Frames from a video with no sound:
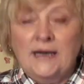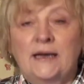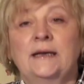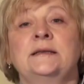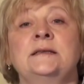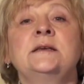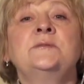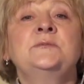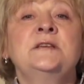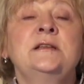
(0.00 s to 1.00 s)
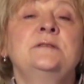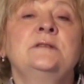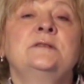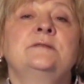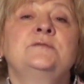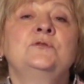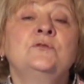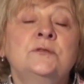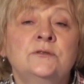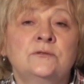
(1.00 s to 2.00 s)
I want believers to
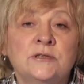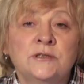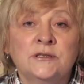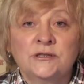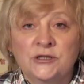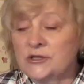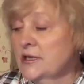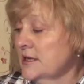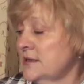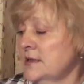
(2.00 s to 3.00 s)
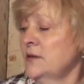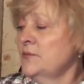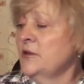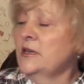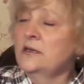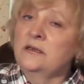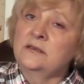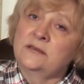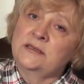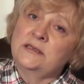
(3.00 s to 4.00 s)
realize those who do
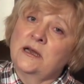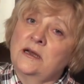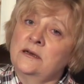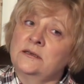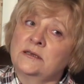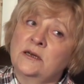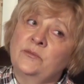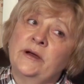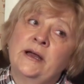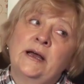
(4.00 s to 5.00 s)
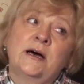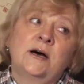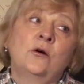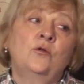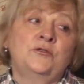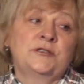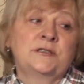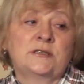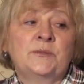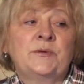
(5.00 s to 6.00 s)
not fulfill commandments of Christ
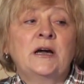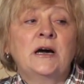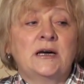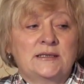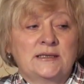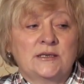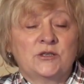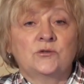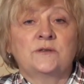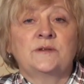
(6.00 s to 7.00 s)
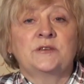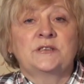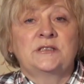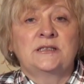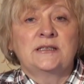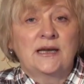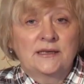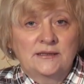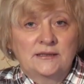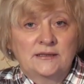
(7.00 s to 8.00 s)
have no right to speak on
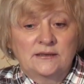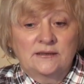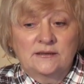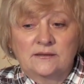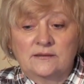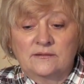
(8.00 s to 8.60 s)
his behalf.